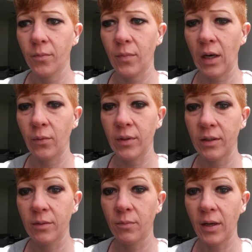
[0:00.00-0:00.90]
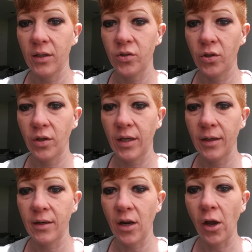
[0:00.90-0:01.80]
I would make sure to
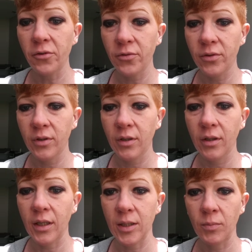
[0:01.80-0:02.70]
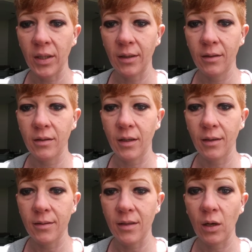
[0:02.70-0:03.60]
get enough in me
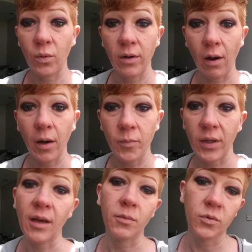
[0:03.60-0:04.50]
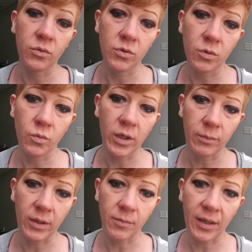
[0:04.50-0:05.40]
that they would not be able to bring
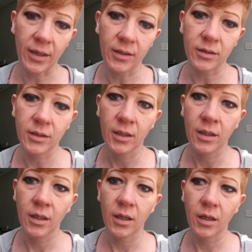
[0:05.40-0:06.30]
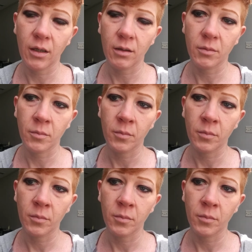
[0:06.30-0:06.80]
me back. I